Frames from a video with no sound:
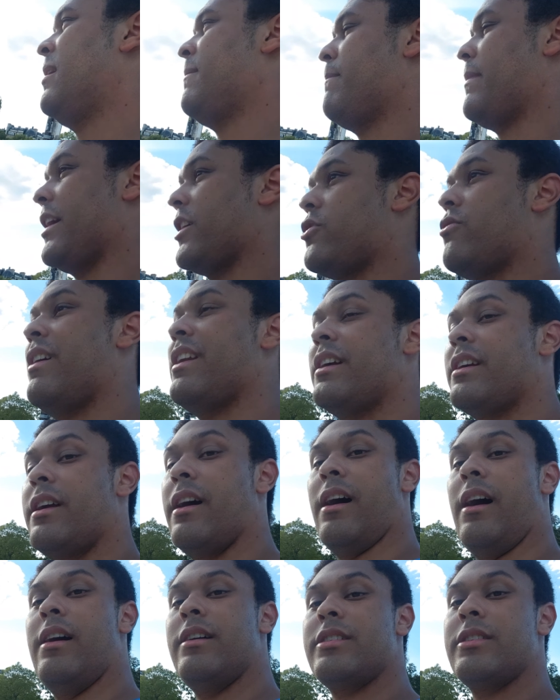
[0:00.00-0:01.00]
my credit
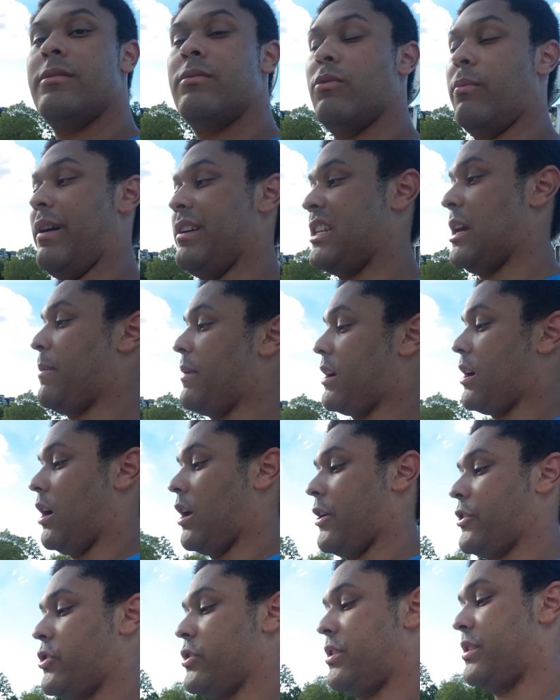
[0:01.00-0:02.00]
card, my debit card
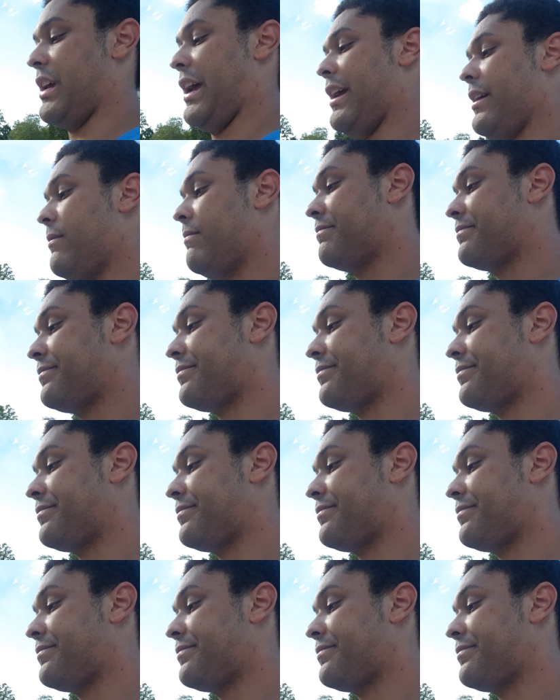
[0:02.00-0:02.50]
I should say,